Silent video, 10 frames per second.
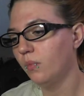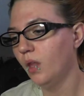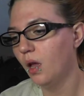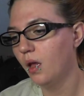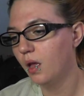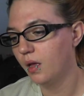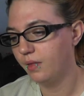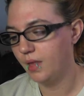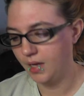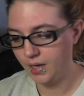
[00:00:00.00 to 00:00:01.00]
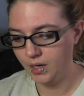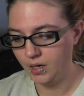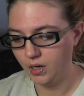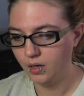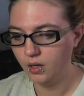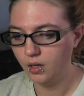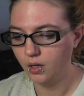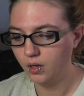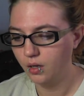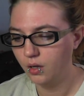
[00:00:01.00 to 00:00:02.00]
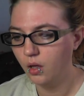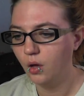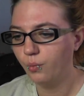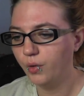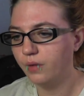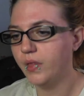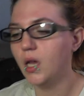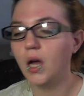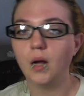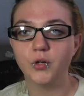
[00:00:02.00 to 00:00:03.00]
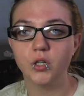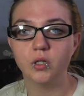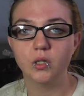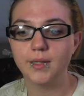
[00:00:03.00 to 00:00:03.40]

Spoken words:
And then one of the options